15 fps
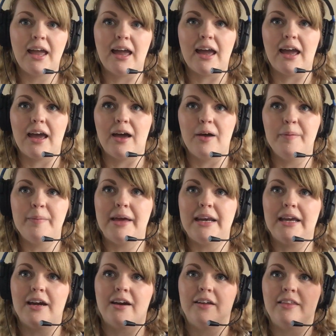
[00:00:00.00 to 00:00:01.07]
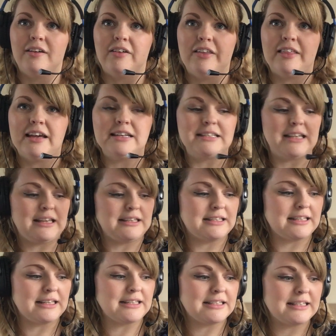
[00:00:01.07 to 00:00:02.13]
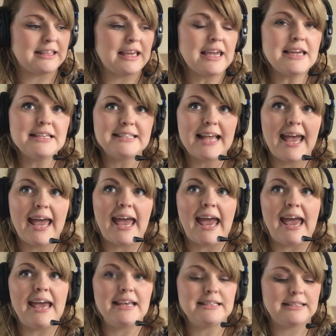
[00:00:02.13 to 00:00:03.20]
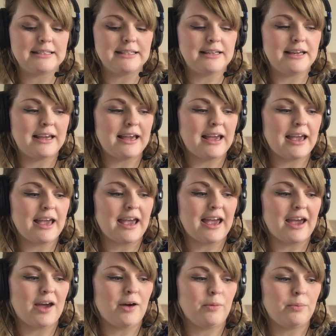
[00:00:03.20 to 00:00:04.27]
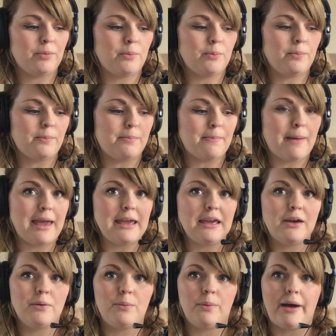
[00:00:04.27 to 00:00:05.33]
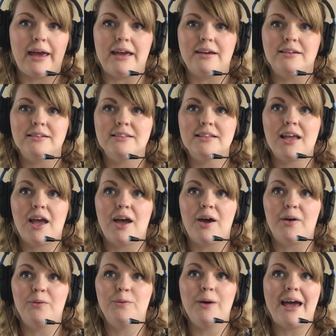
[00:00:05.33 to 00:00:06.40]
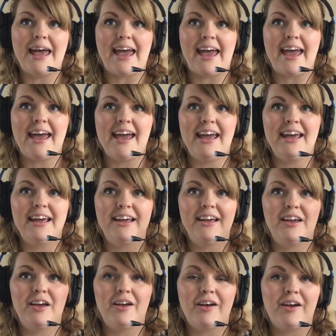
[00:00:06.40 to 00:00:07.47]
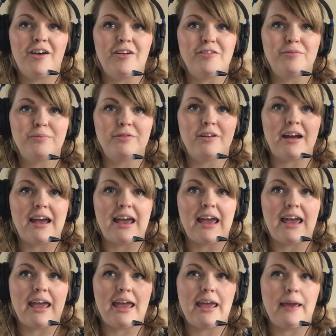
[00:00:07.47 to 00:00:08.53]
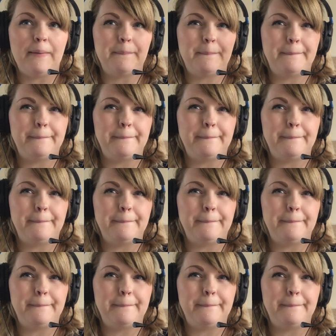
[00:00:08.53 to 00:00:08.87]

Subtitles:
How many are there in that sentence? These hairs help make whales aware of prey.